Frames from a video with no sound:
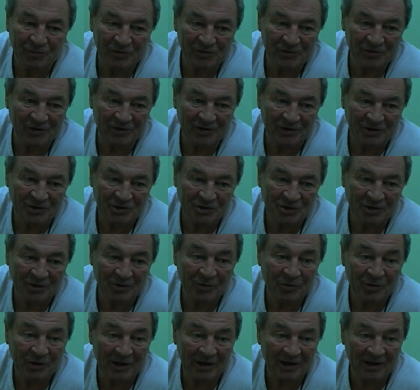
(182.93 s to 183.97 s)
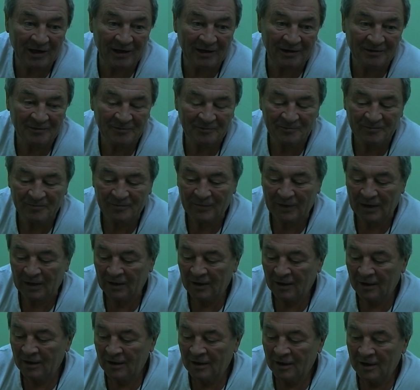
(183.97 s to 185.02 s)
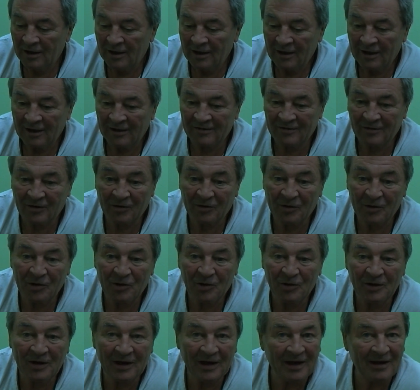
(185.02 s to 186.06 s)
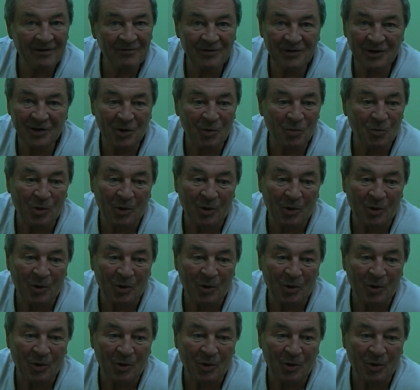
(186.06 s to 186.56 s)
research and thinking is so that you can get everything on